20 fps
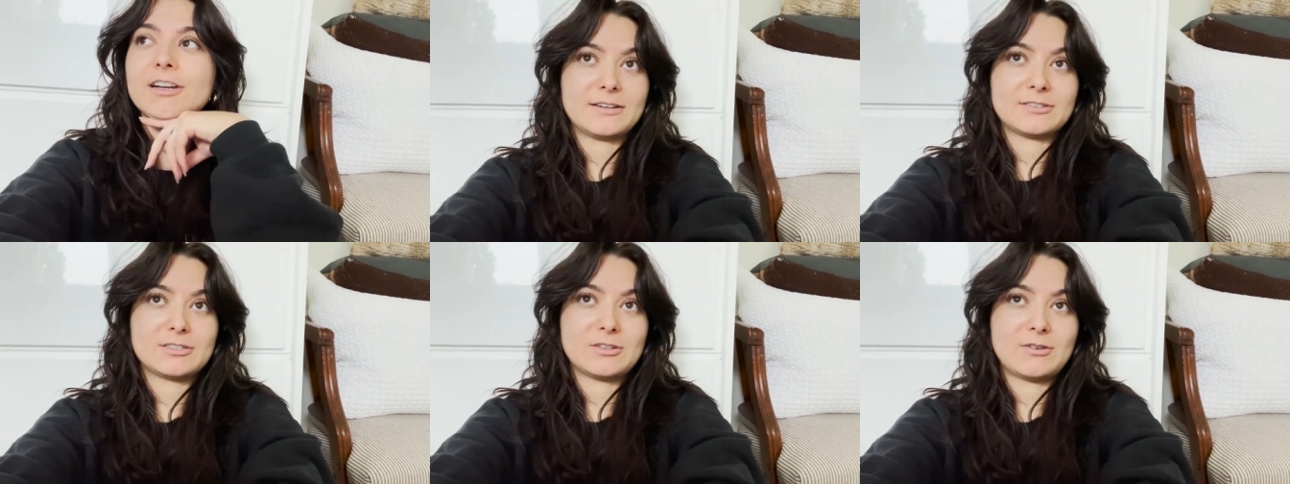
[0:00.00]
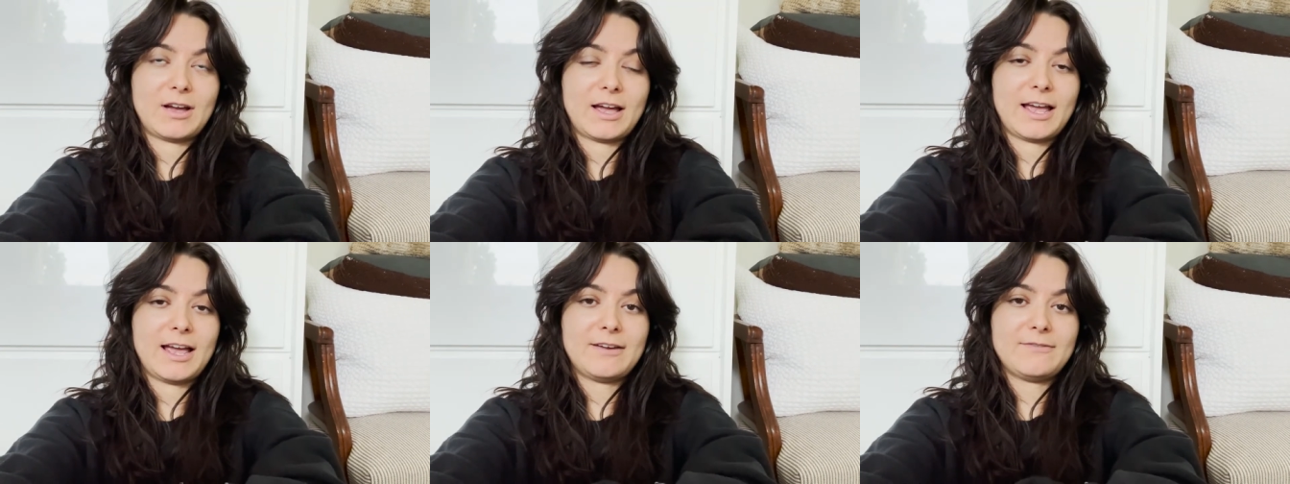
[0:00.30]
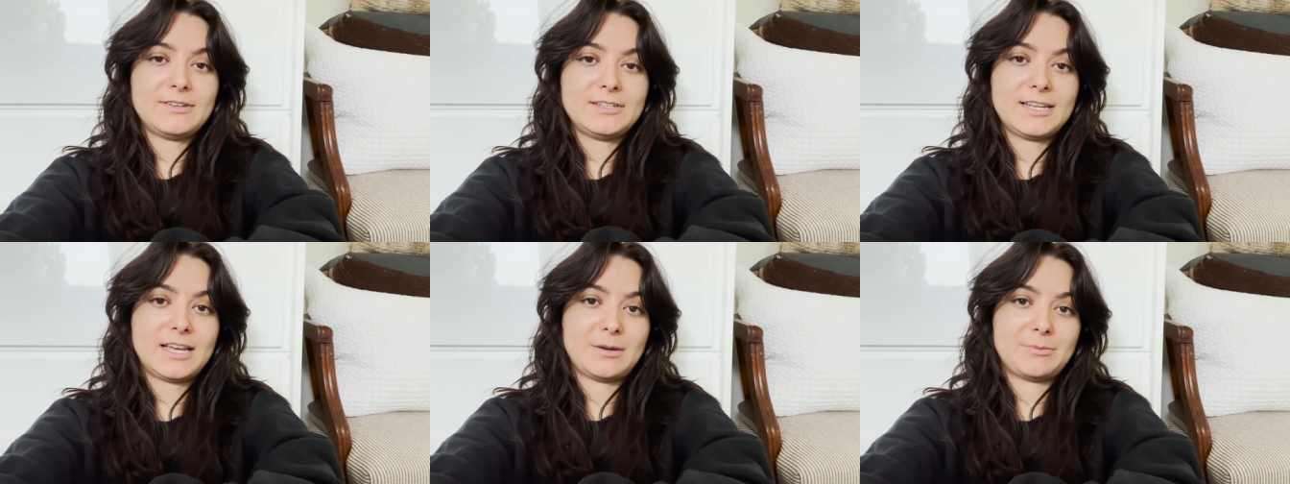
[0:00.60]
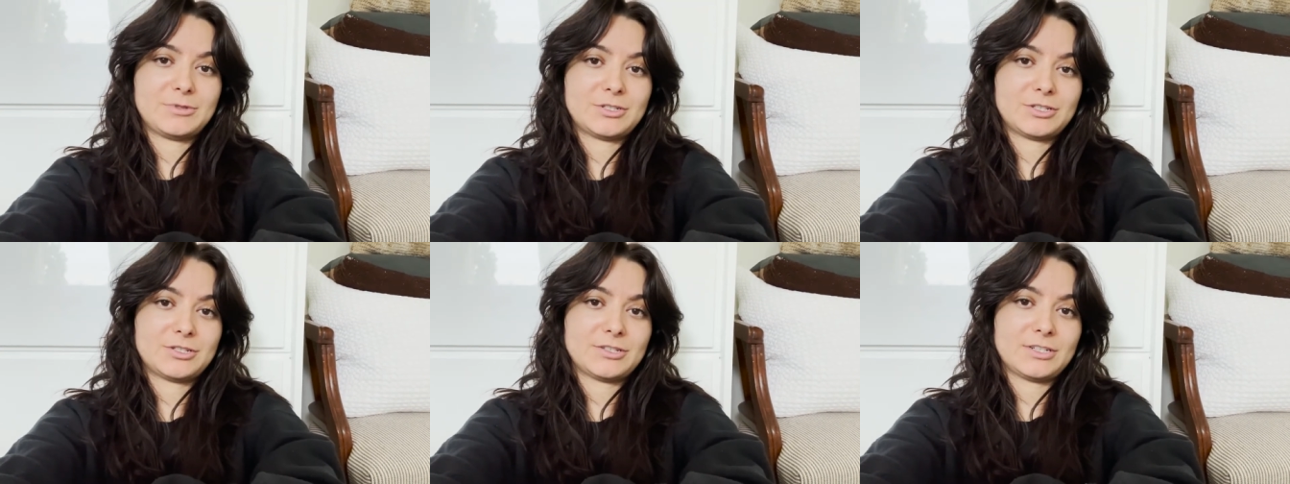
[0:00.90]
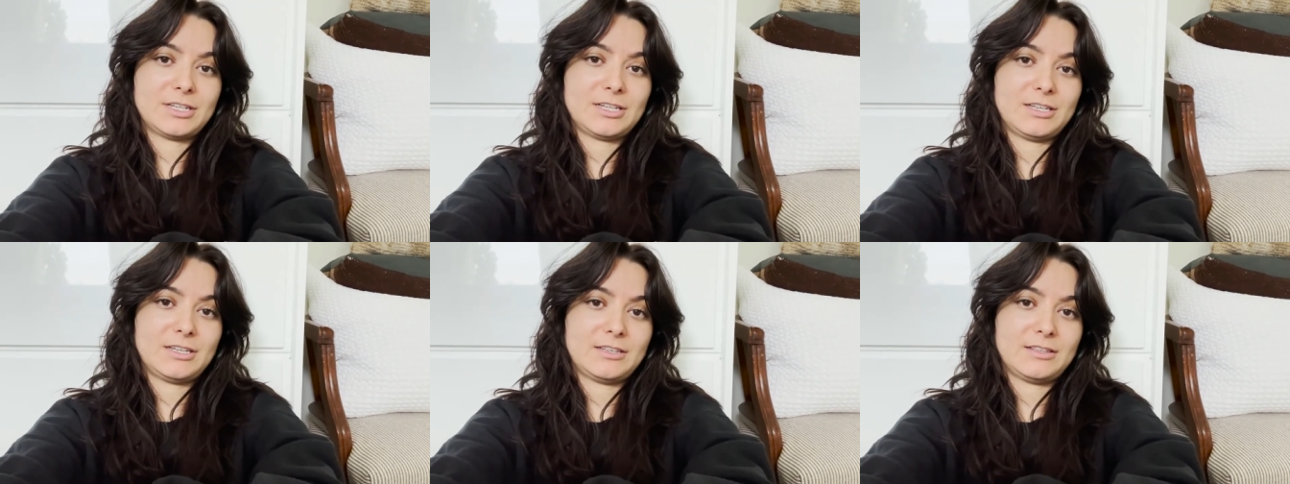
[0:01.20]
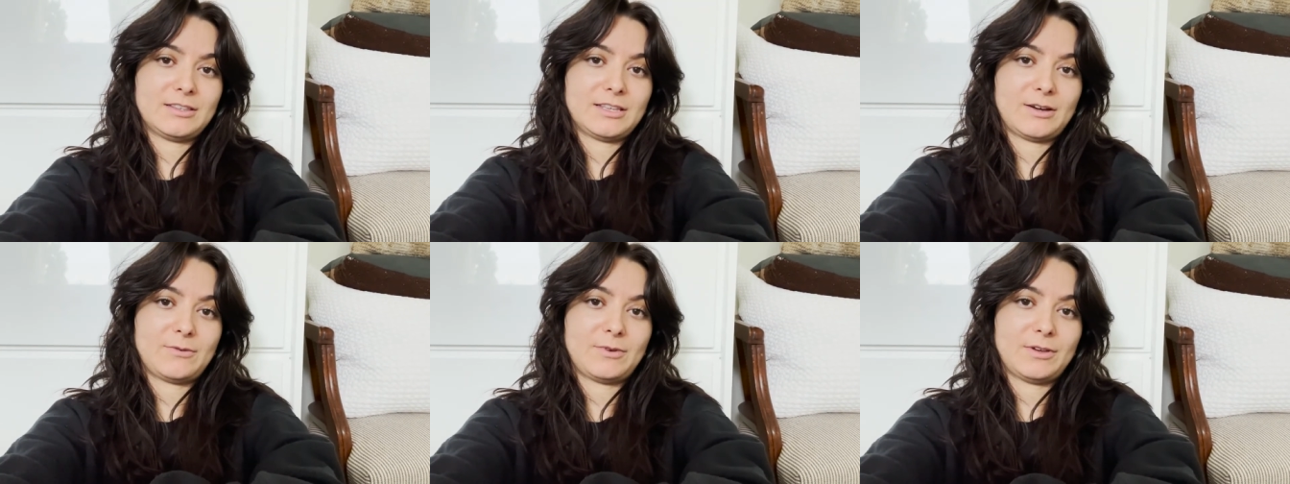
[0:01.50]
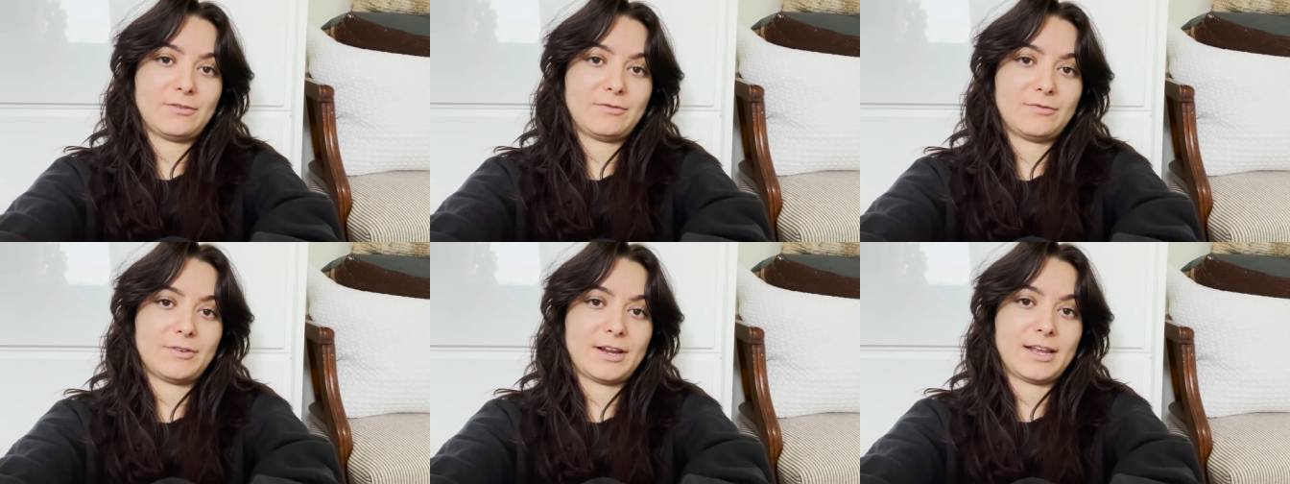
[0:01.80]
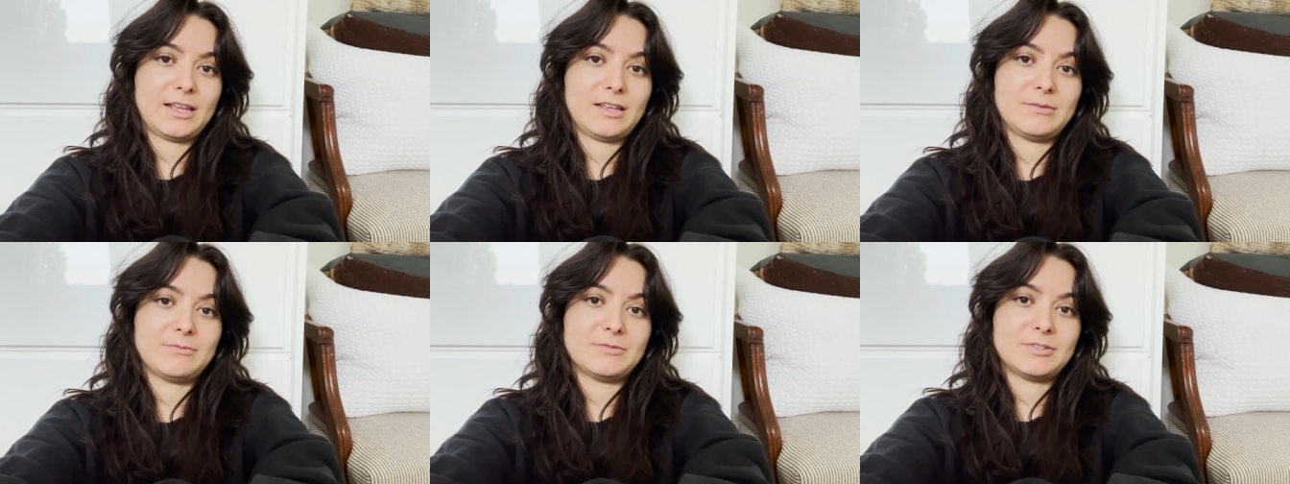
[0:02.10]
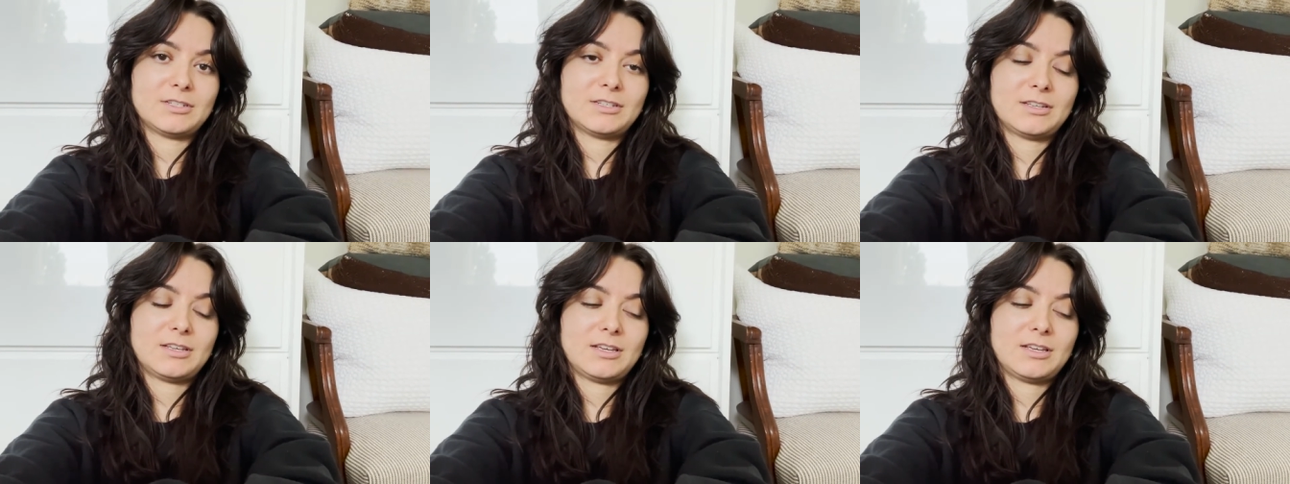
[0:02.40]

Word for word: So I have a tapestry that we framed